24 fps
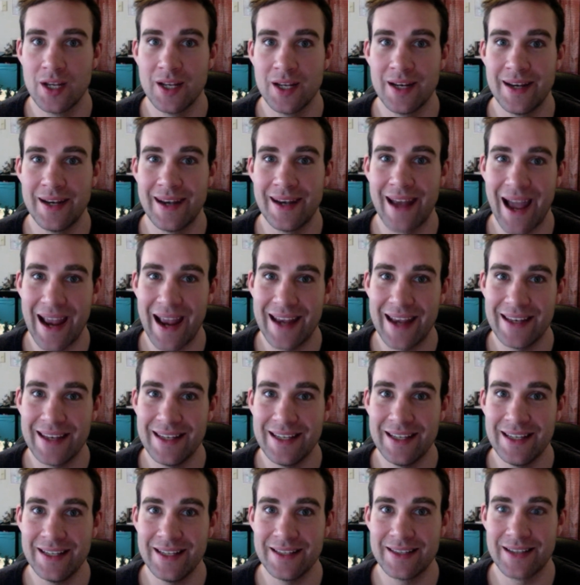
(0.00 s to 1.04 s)

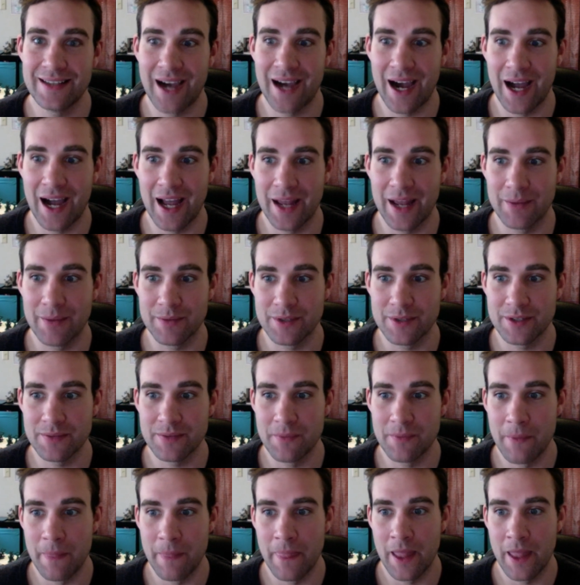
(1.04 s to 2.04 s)
90 times.